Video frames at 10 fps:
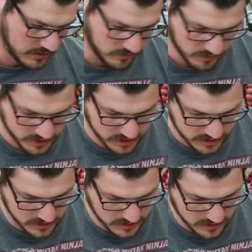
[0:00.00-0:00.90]
which
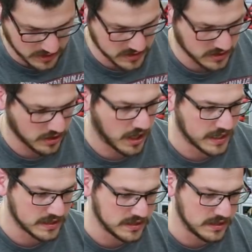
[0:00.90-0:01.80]
is an
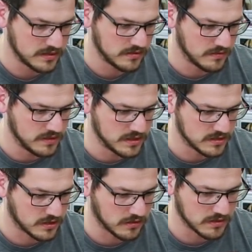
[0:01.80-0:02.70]
oddity
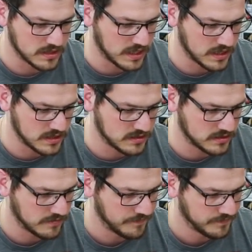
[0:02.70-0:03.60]
these current
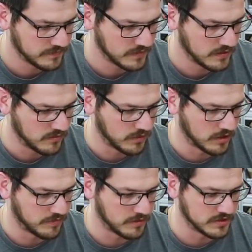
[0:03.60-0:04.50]
days,
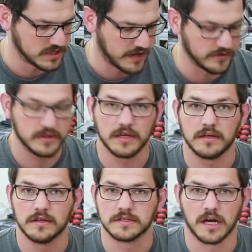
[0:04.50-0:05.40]
where pretty much
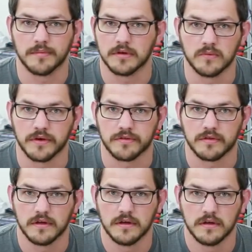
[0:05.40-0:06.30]
everything is coming with
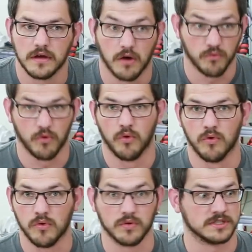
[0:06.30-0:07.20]
a
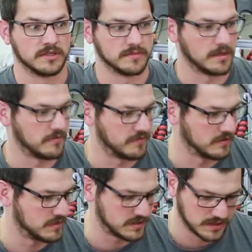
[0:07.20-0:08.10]
roll or some type of
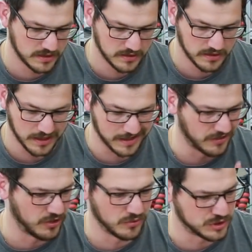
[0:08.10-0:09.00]
filament.
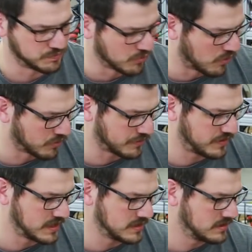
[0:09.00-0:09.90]
Again, the no spool holder
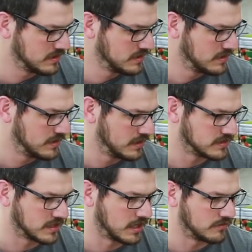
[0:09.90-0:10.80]
thing
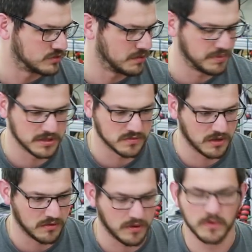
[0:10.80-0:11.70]
is kind of trippy as
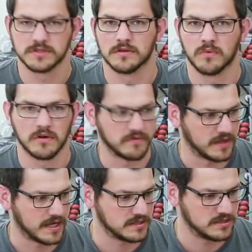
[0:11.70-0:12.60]
well. I wasn't aware of
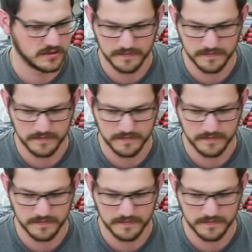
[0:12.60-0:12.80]
that.